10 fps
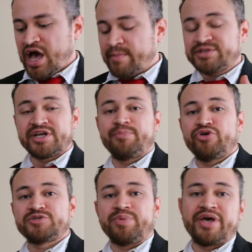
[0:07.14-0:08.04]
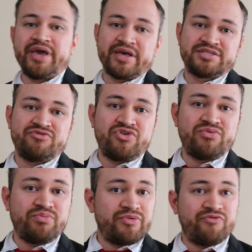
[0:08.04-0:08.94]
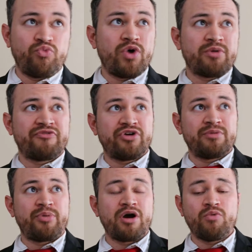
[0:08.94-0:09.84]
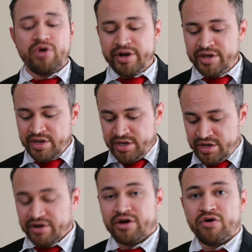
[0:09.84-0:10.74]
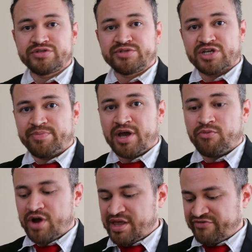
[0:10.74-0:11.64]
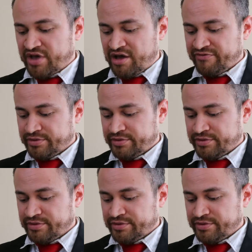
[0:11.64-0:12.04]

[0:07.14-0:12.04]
I'm just going to push play because if you want to refer to part 1, here goes. I'm just going to pick up where I left off.